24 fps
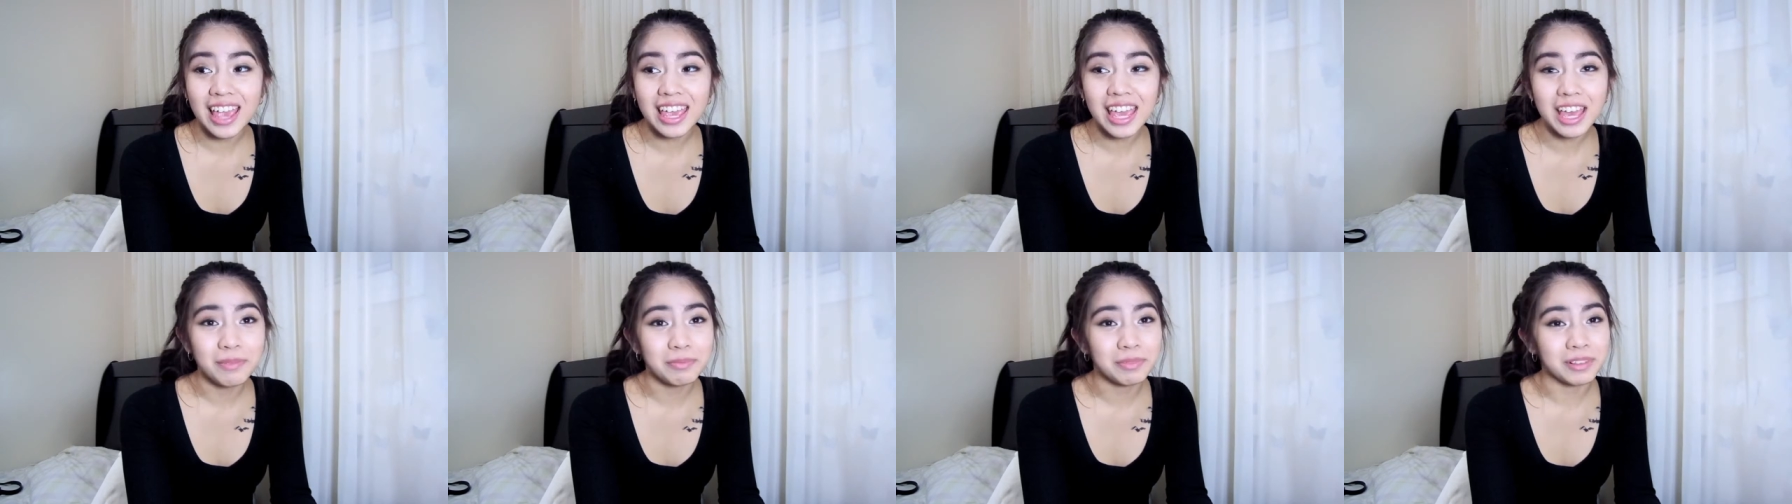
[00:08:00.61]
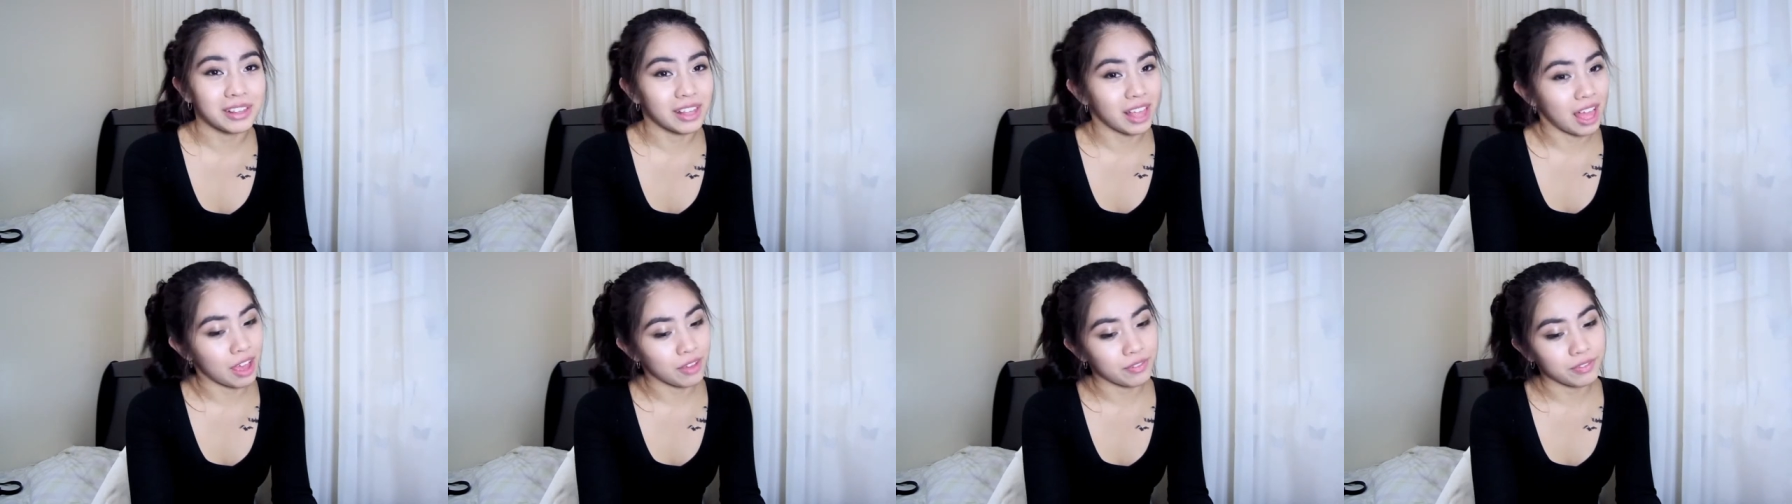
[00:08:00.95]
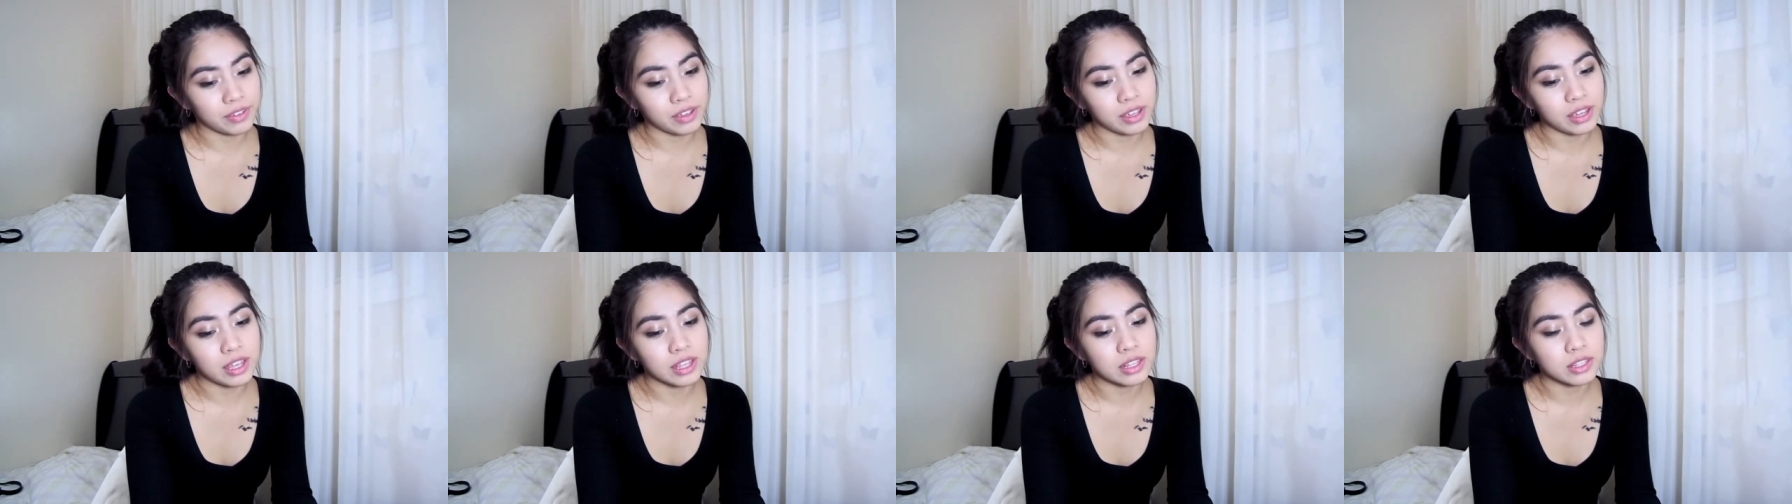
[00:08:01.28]
I kept
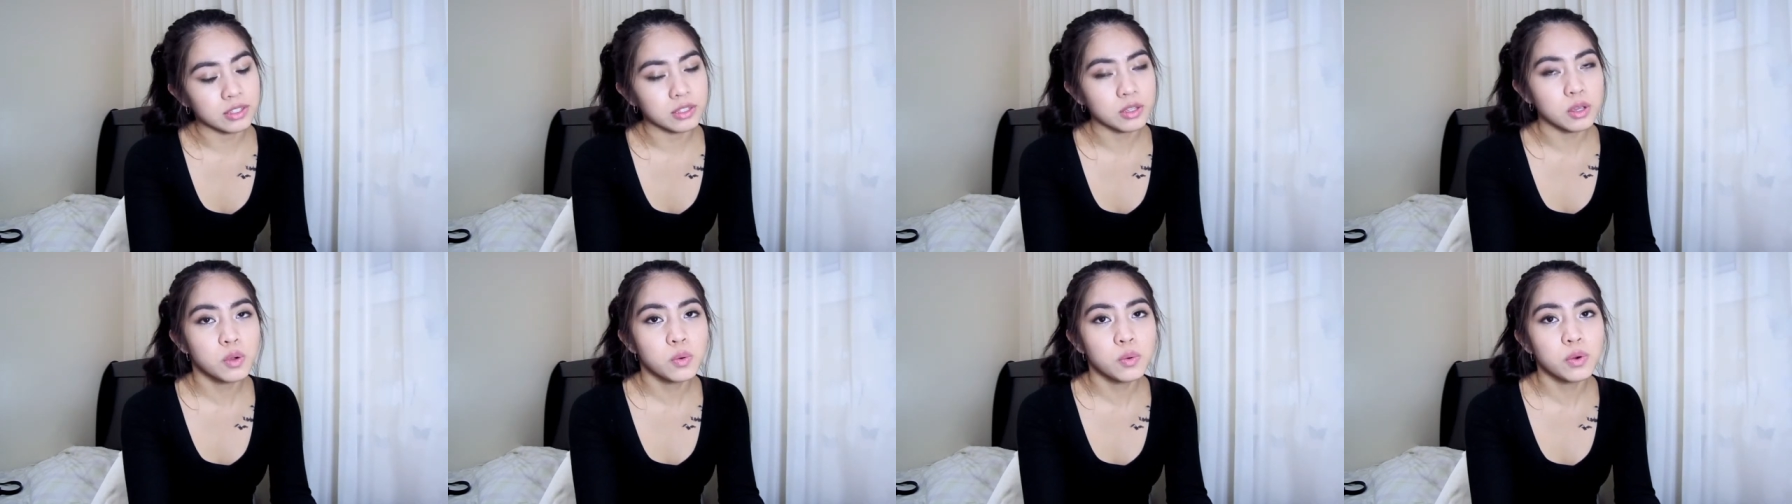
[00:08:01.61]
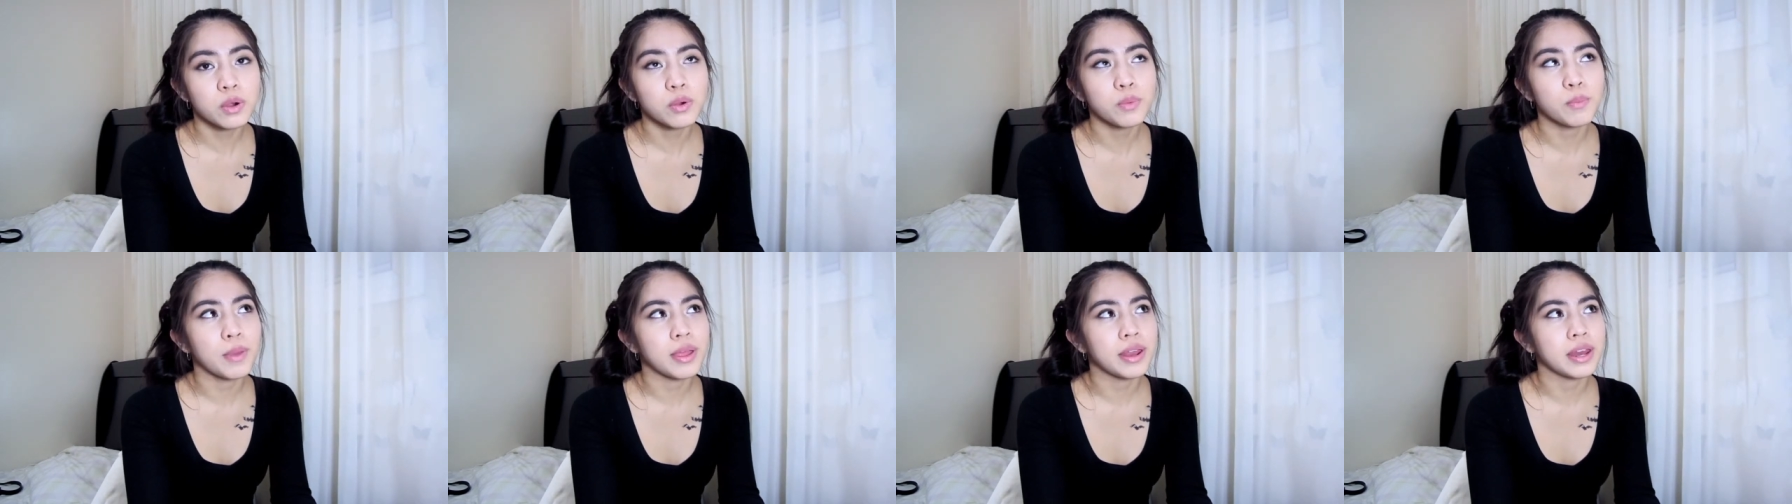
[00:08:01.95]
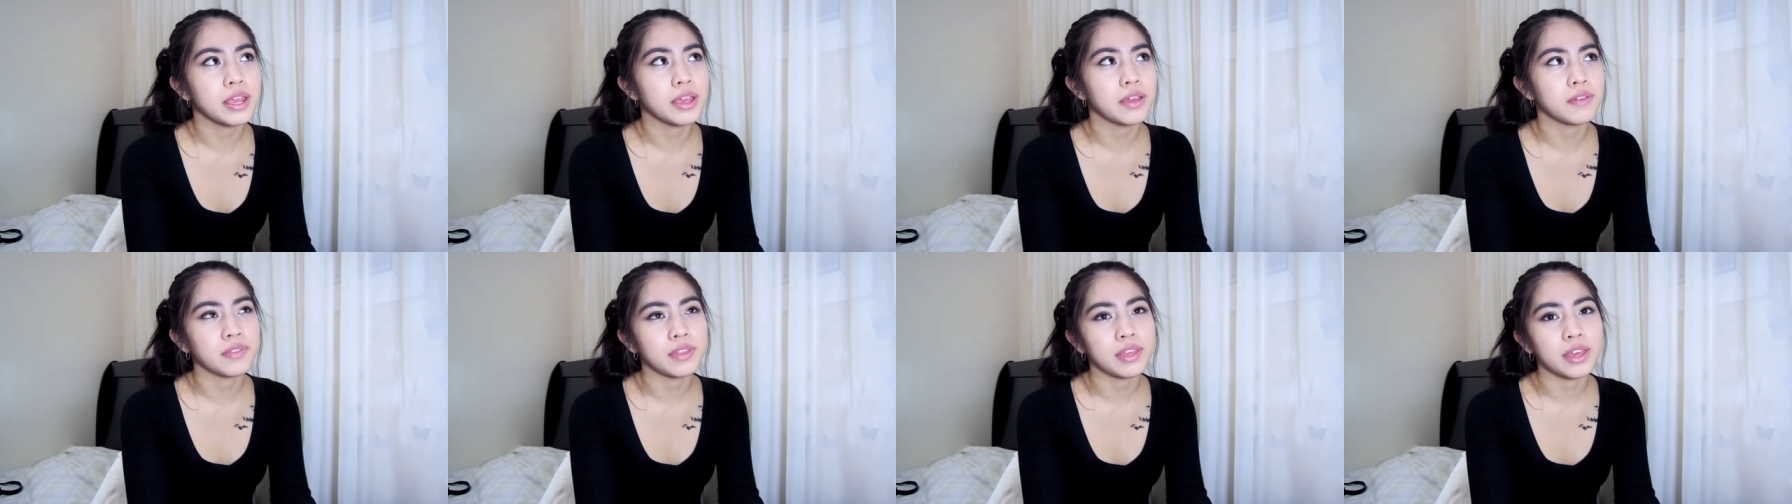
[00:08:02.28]
laughing, and so were
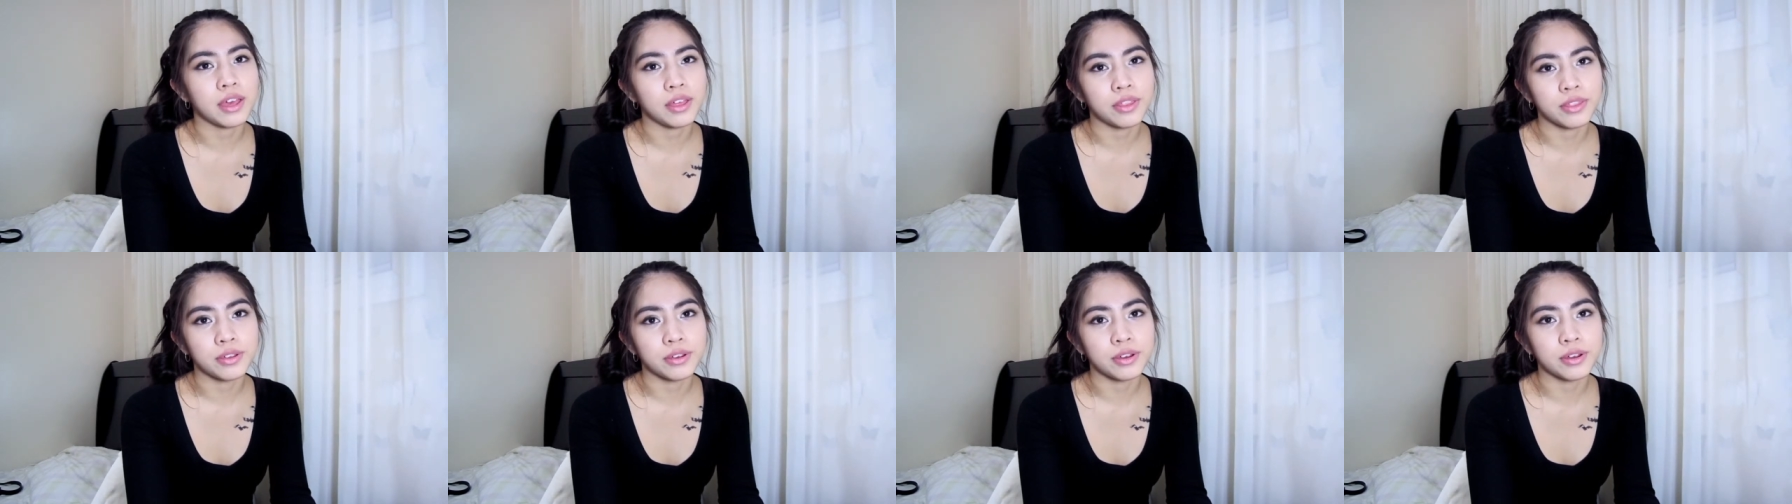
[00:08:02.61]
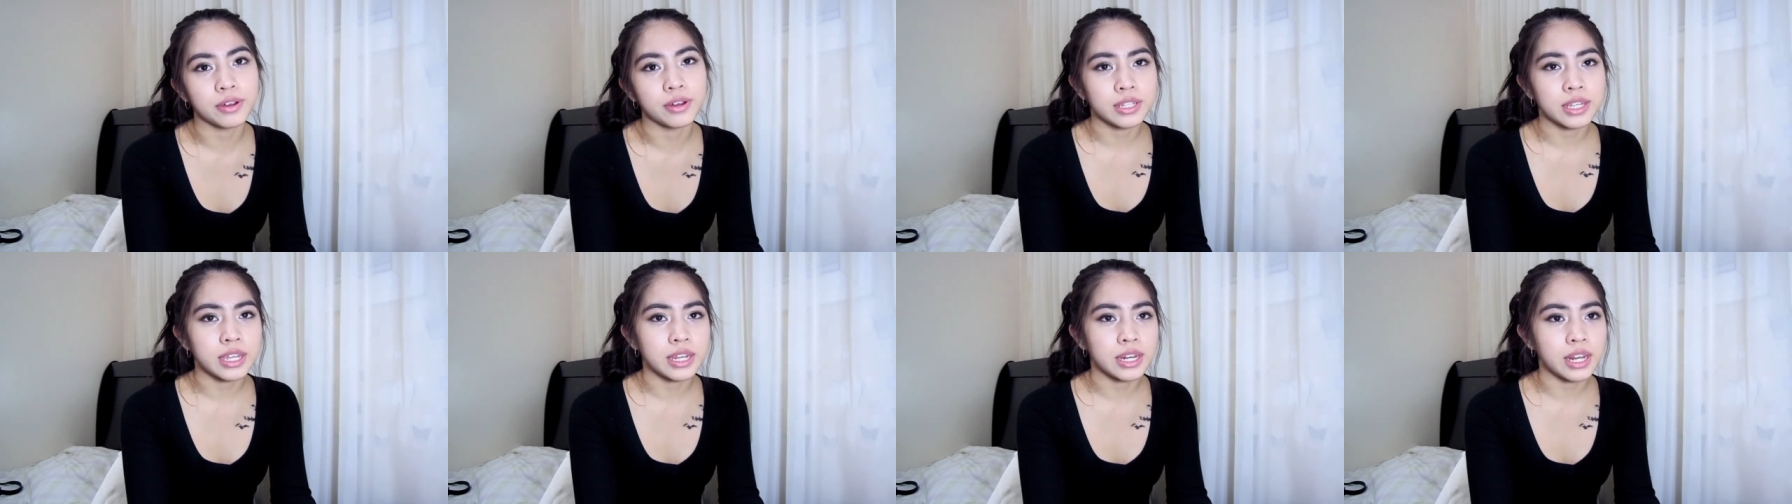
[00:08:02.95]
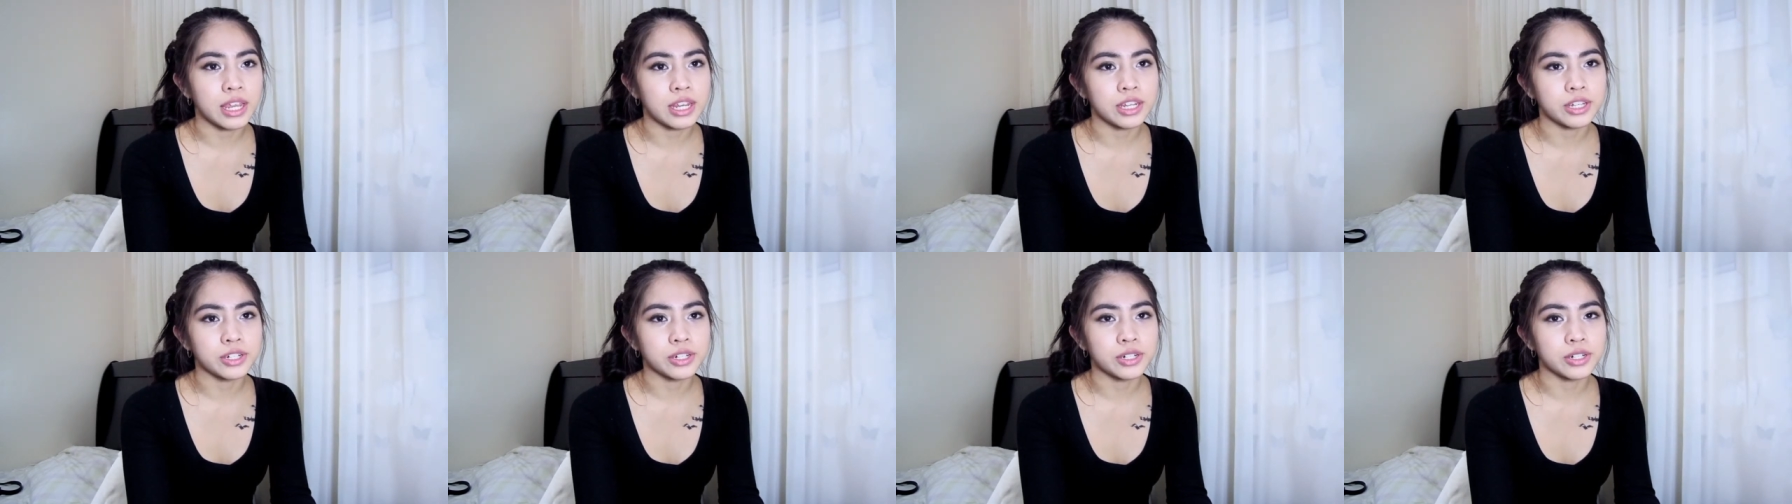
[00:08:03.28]
many of the other
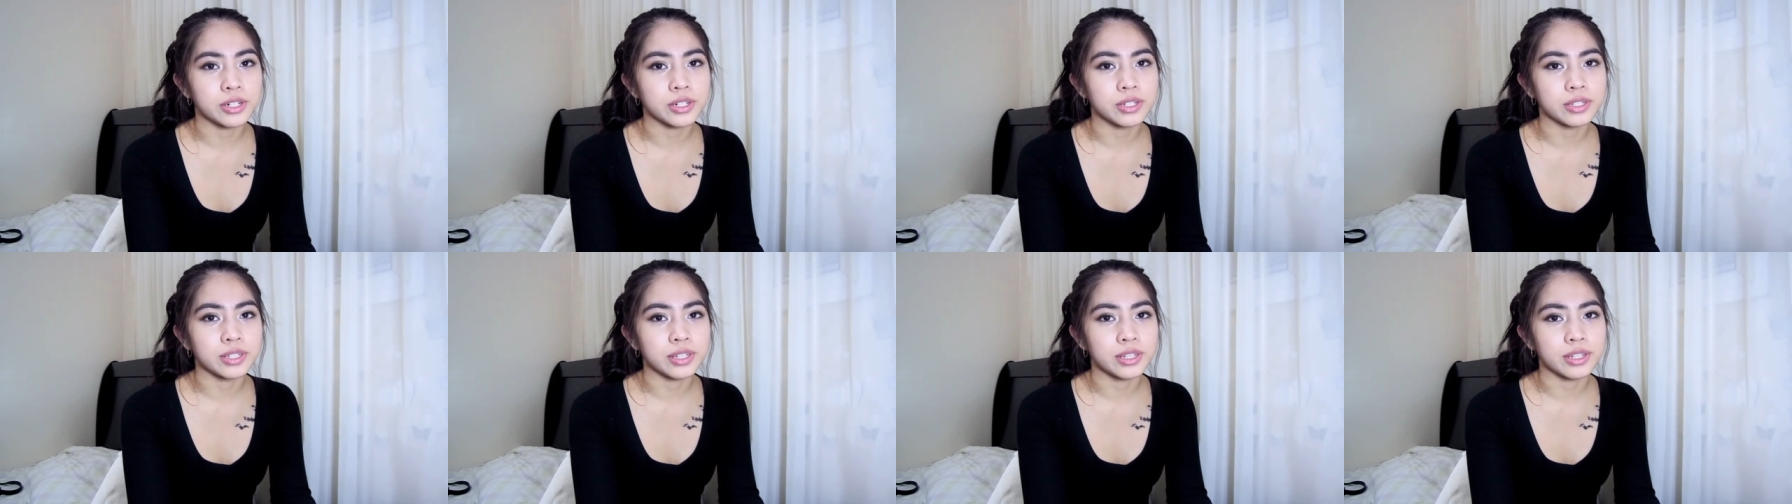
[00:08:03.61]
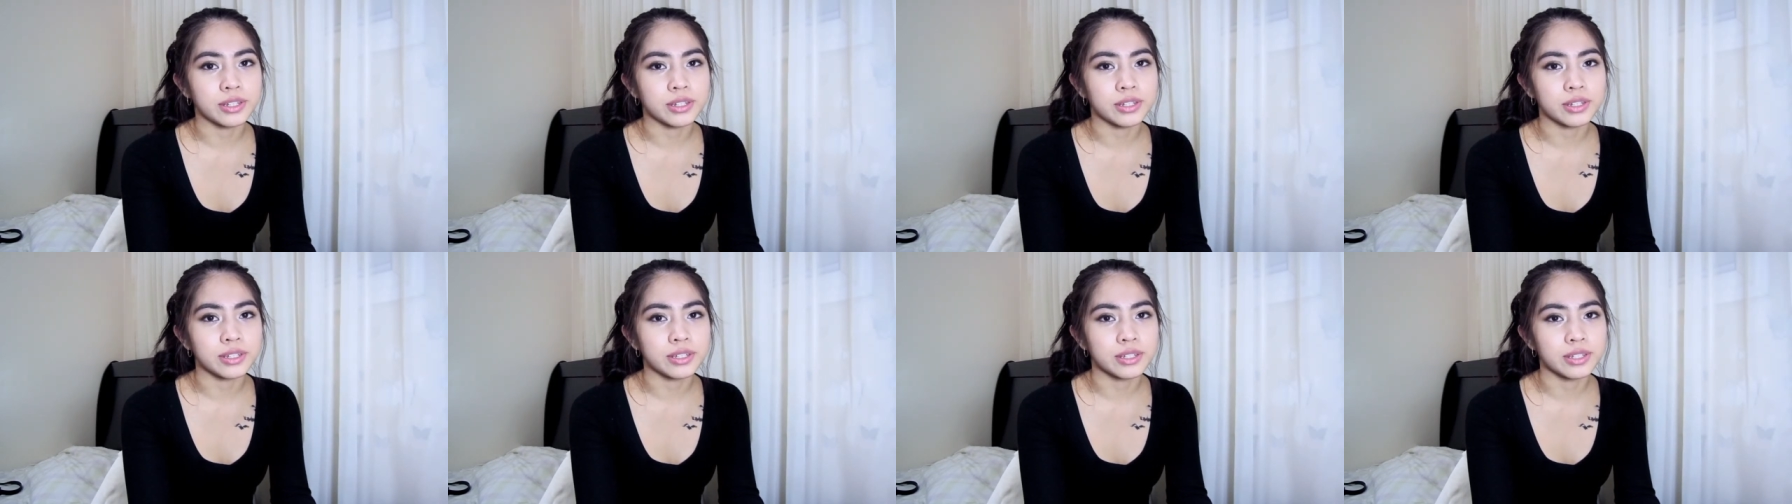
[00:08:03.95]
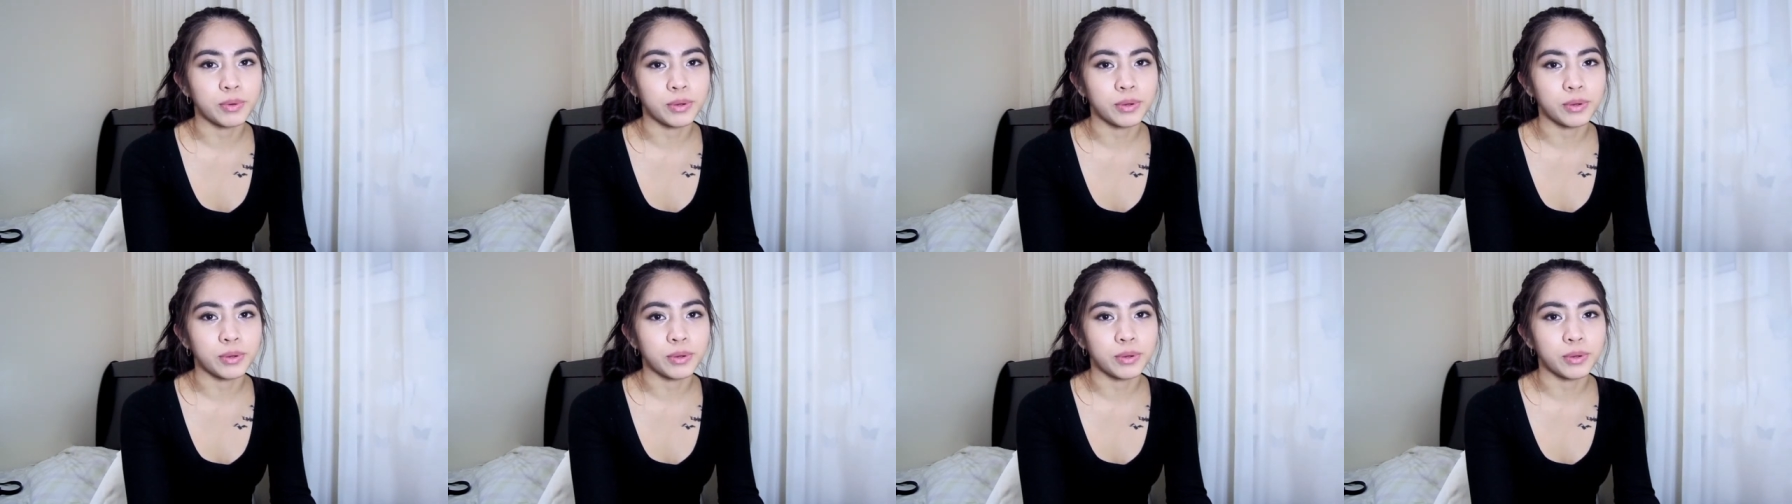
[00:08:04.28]
teenagers and